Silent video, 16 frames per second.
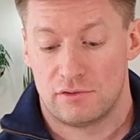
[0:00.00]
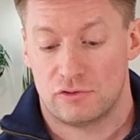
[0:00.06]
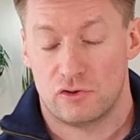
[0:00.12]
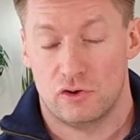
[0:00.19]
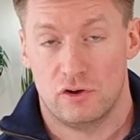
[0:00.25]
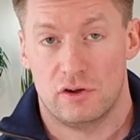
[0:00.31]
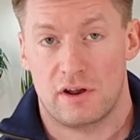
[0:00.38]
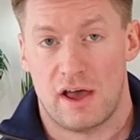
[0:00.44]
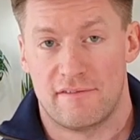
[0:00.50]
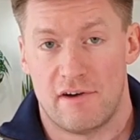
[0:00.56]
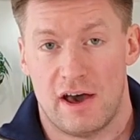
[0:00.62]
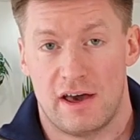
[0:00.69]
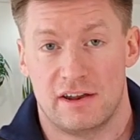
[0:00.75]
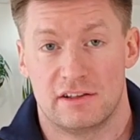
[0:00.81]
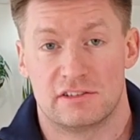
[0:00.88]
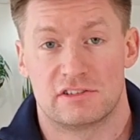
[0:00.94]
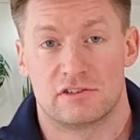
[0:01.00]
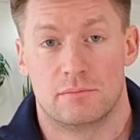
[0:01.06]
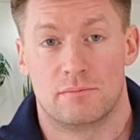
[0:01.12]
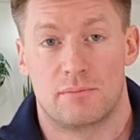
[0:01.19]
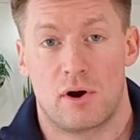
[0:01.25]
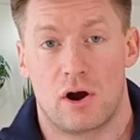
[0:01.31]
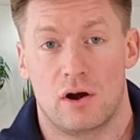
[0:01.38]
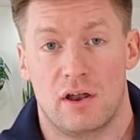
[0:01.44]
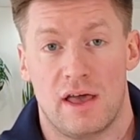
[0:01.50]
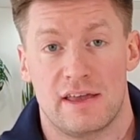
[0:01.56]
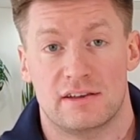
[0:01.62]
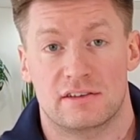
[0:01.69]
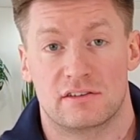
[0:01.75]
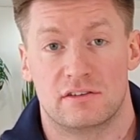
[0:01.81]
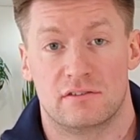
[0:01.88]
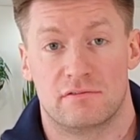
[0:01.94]
To it, I've added some
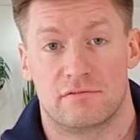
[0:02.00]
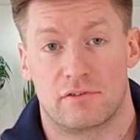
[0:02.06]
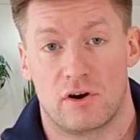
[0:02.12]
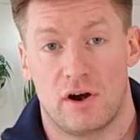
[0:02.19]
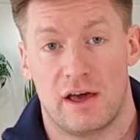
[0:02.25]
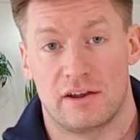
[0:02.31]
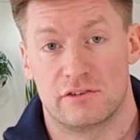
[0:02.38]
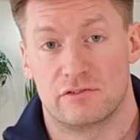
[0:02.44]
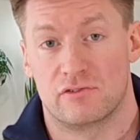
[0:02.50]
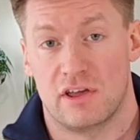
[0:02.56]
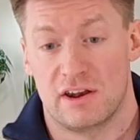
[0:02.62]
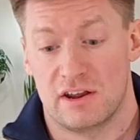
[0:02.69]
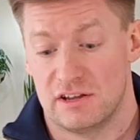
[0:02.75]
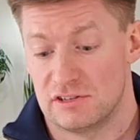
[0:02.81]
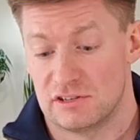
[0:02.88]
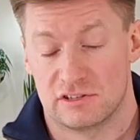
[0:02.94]
perlite for added drainage.